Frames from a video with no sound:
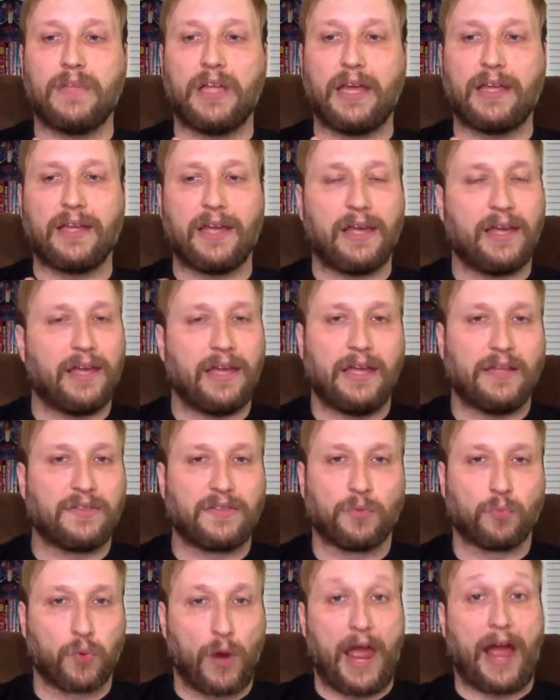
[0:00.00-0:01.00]
it, it,
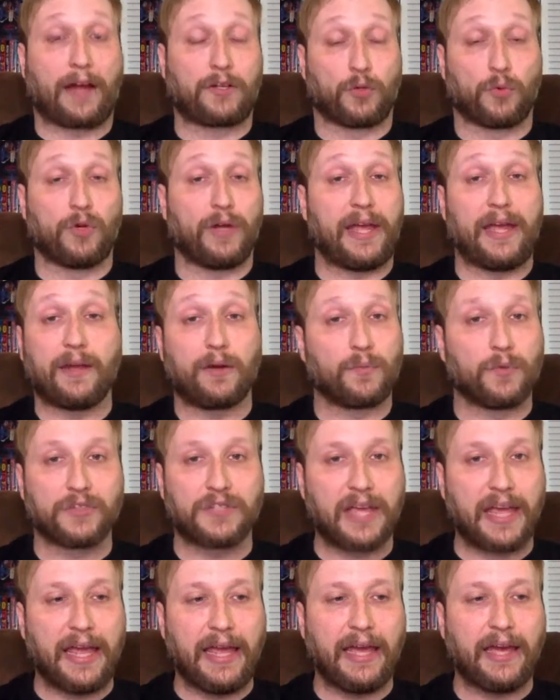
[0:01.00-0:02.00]
it's actual
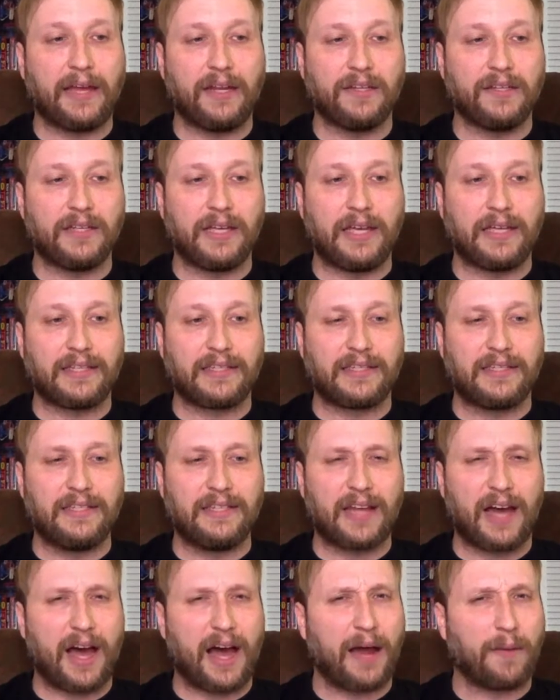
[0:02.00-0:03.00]
animals and it's
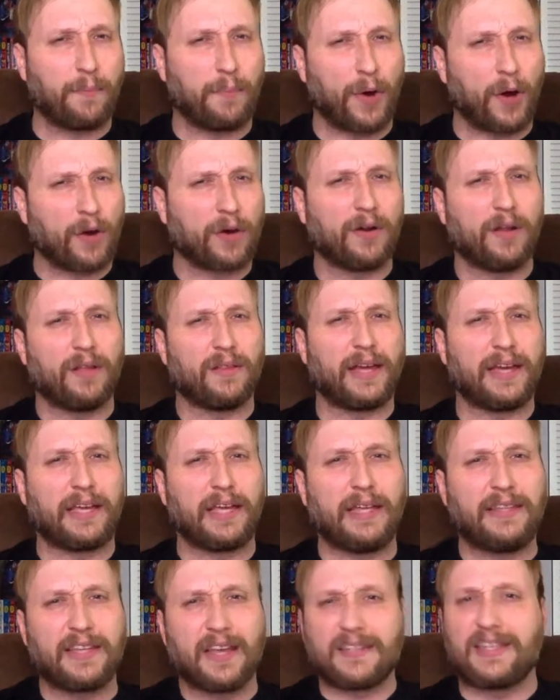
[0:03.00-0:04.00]
not part of, like
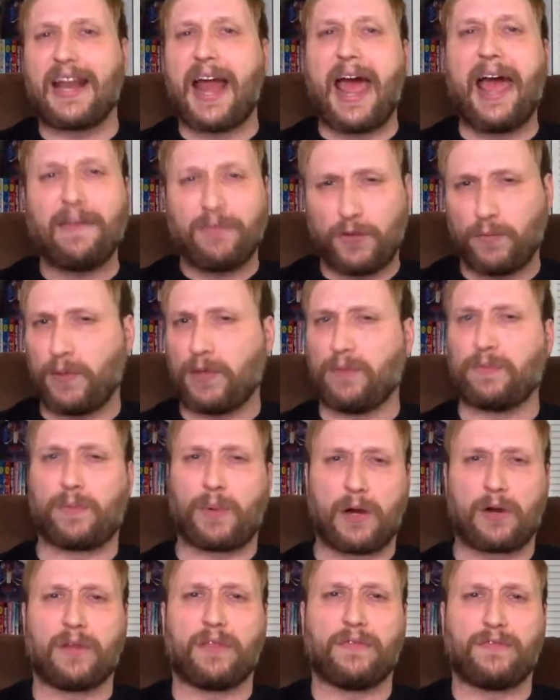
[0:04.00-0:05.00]
it doesn't have to be
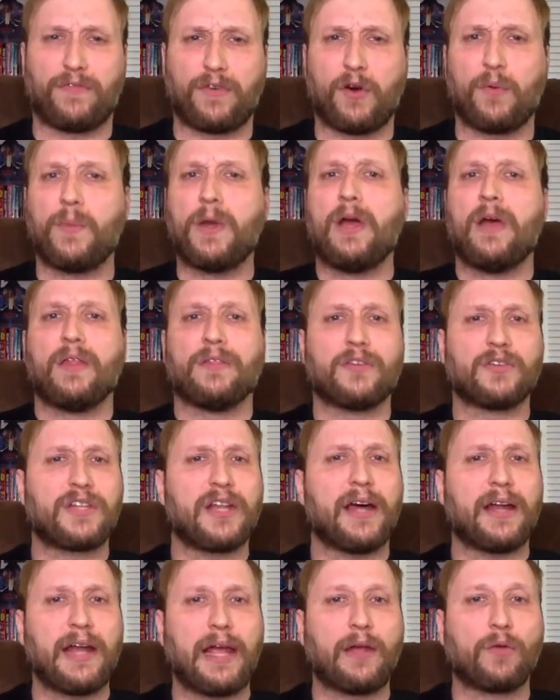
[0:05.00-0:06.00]
part of the film there's
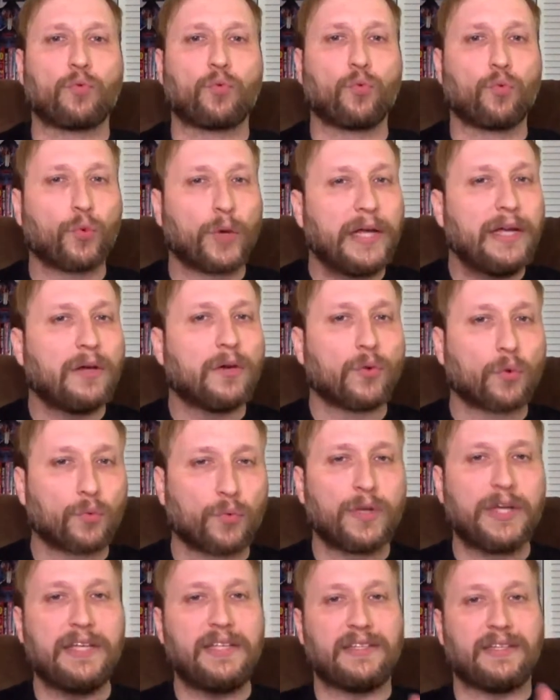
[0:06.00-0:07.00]
not a real
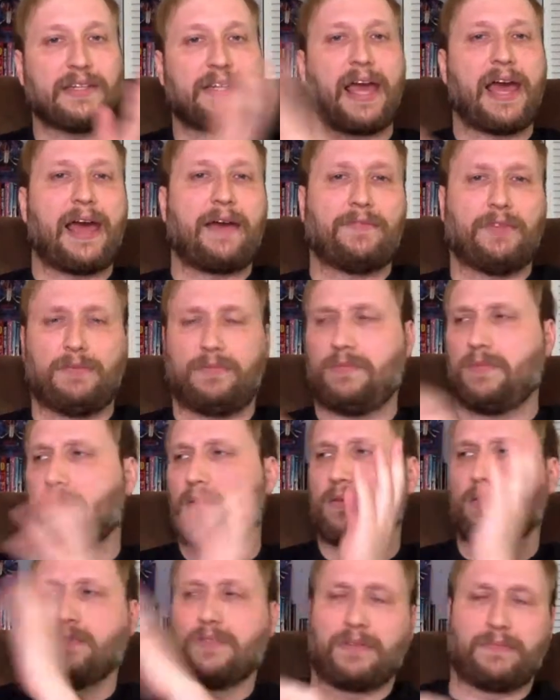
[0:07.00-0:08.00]
reason to have it no,
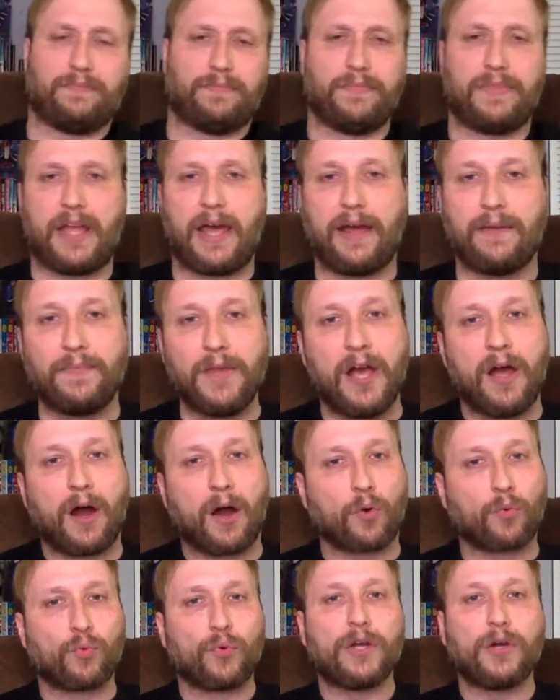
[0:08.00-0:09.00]
there's not
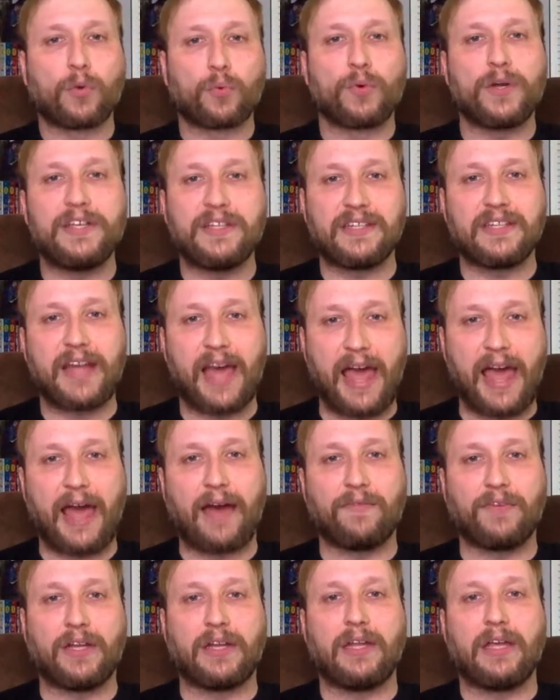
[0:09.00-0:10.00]
a real reason to
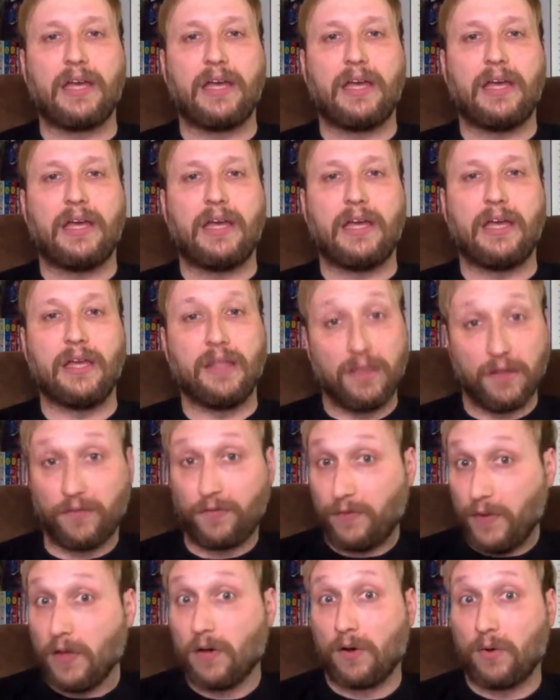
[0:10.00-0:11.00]
have it in the
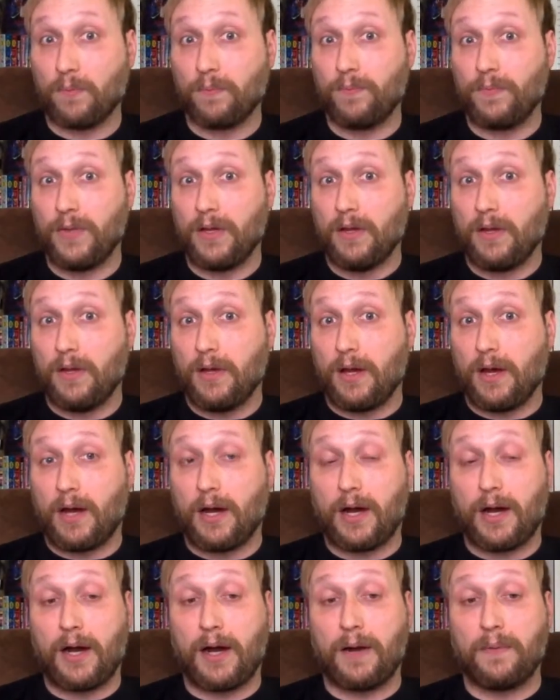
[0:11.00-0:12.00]
film
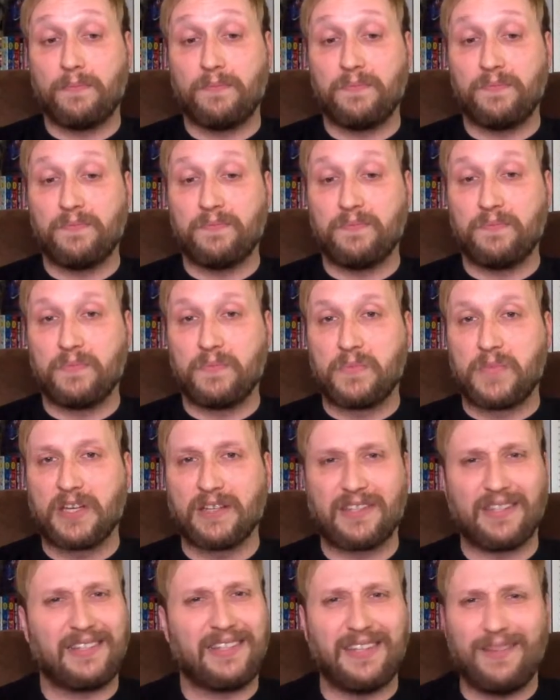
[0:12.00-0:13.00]
um
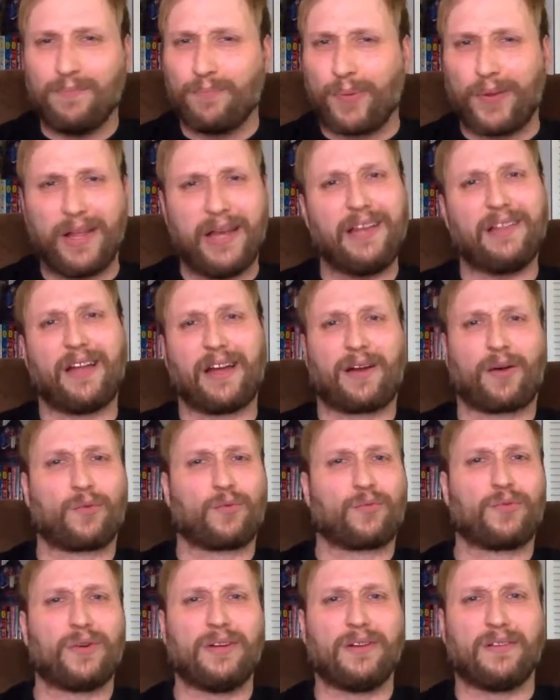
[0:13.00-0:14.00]
because it didn't play like a
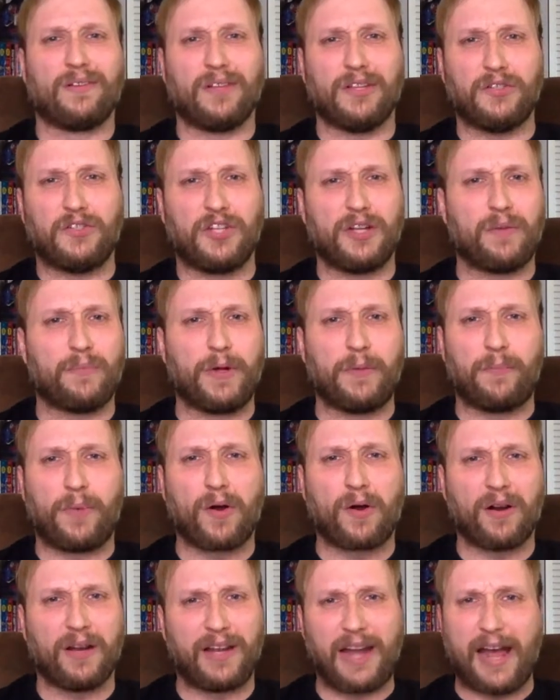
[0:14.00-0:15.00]
real legitimate
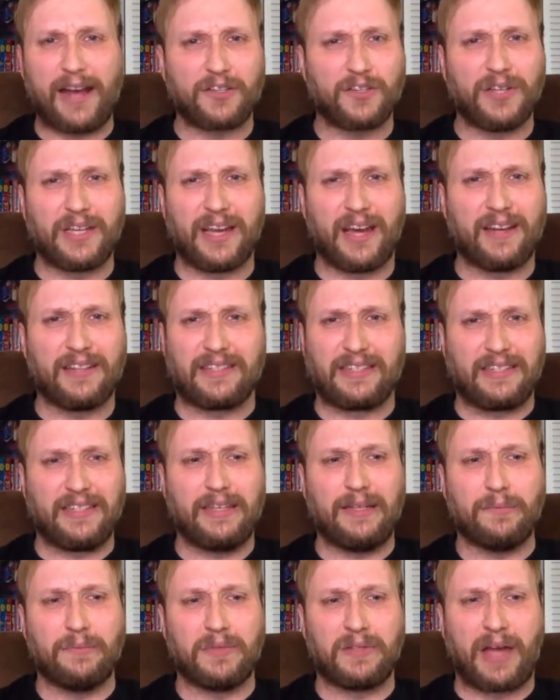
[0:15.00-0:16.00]
part it actually kind of
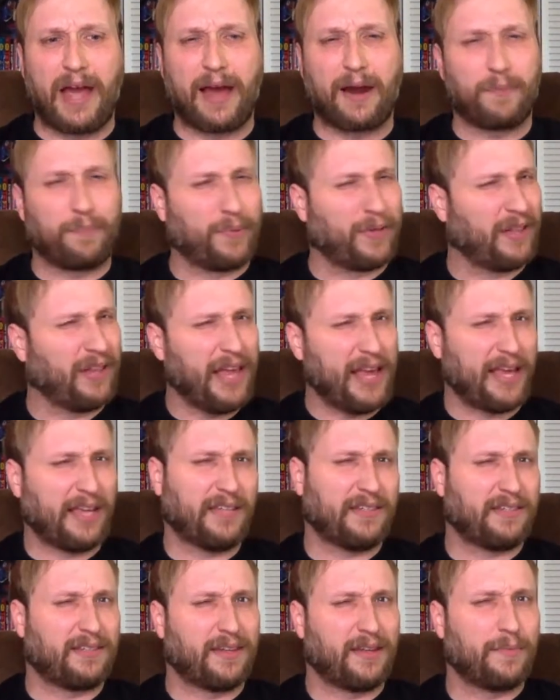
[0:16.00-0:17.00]
seemed out of
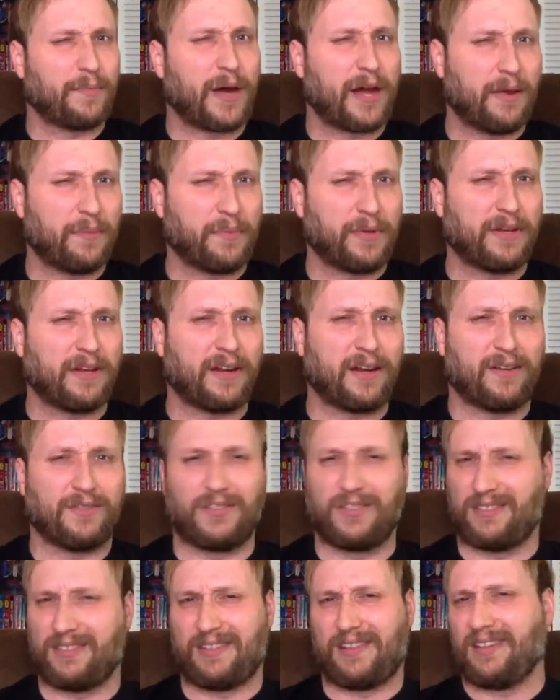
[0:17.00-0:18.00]
place in my opinion i
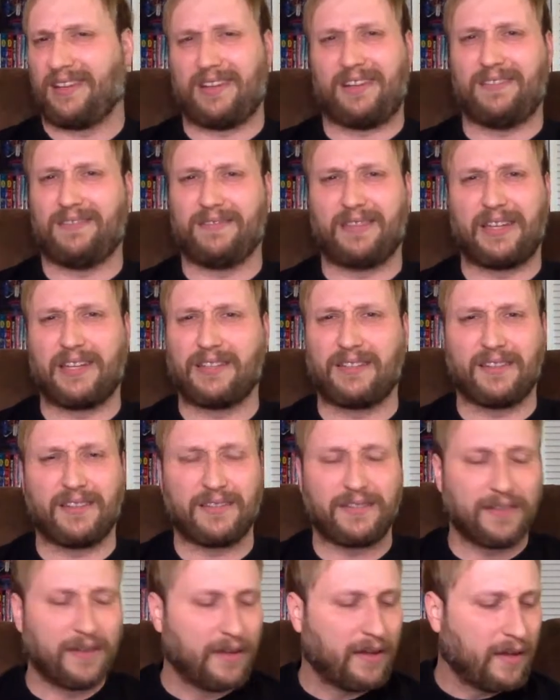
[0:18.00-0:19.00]
was just like i don't get
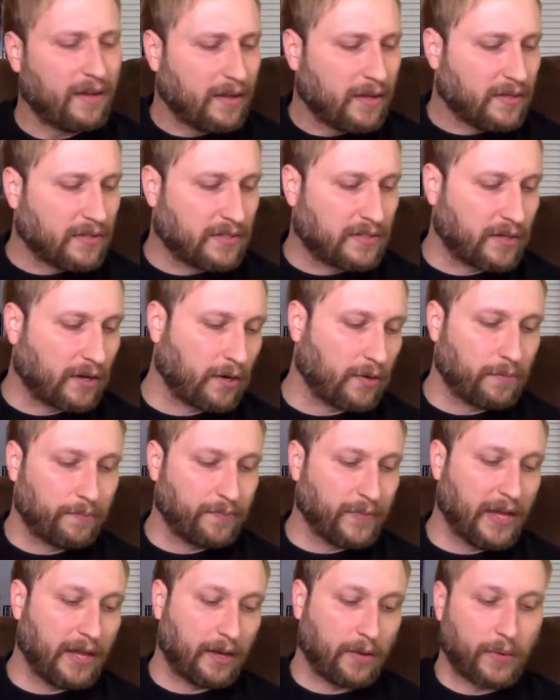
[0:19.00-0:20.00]
this so
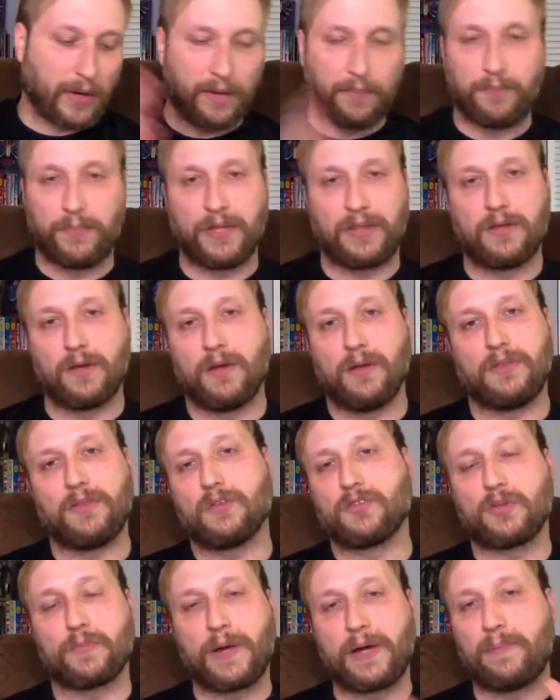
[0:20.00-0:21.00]
anyway but the,
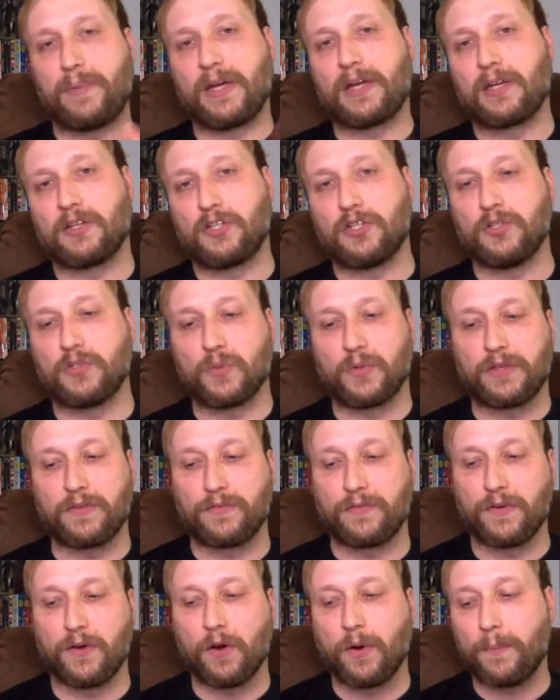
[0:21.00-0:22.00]
those are my big issues with the
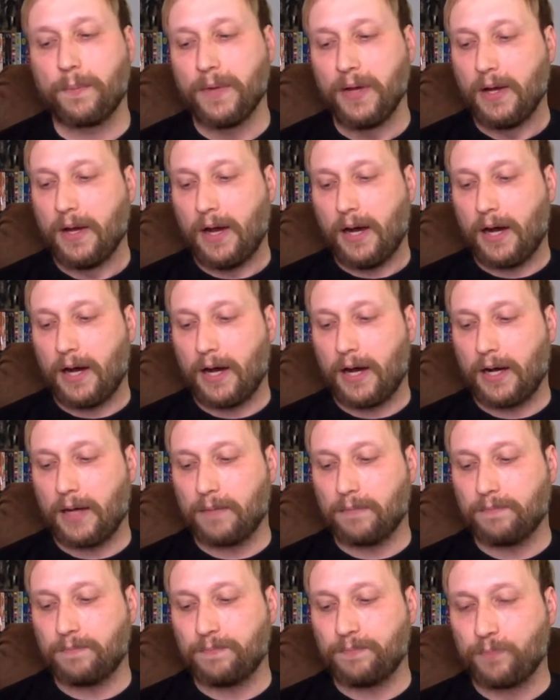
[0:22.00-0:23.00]
film
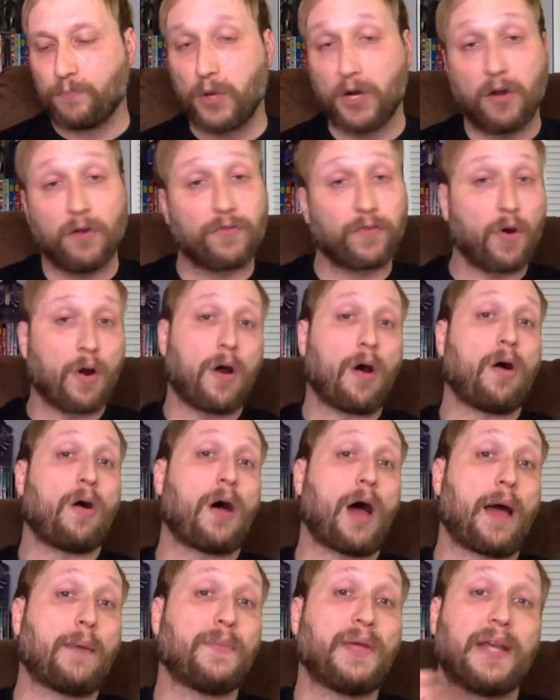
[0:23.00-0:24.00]
um, but overall,
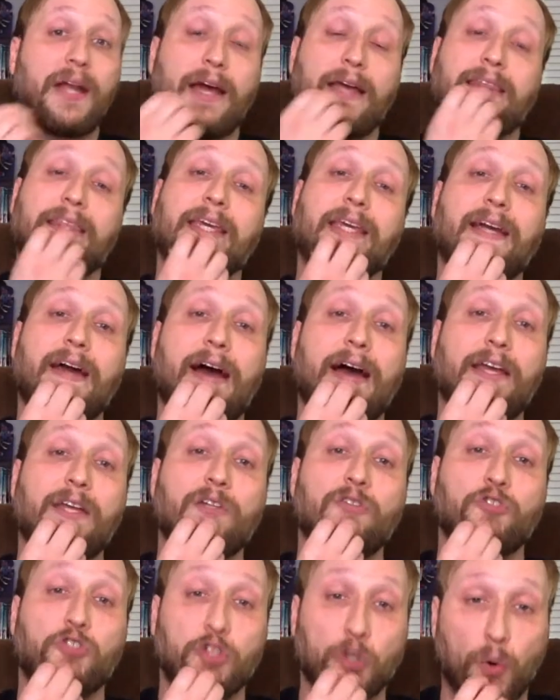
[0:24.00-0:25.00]
I mean, I think I
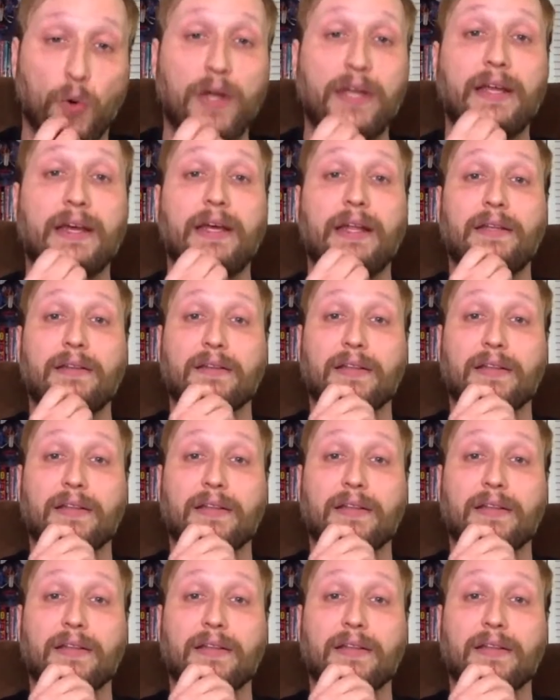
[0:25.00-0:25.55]
enjoyed it.